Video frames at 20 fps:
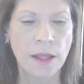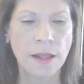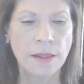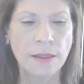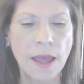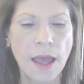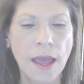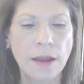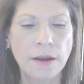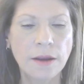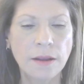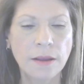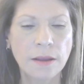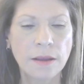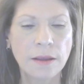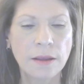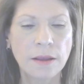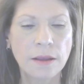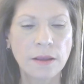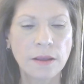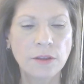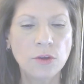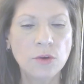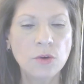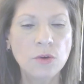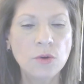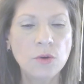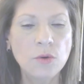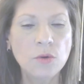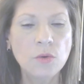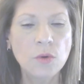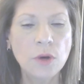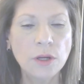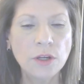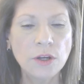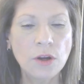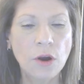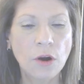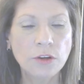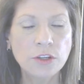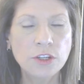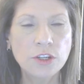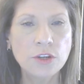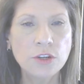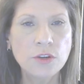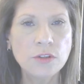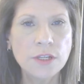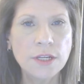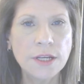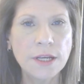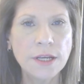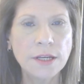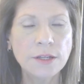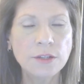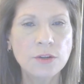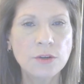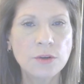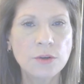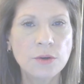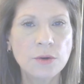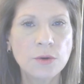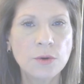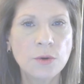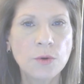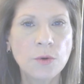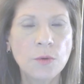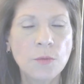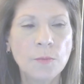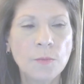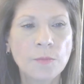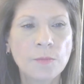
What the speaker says: that you are choosing to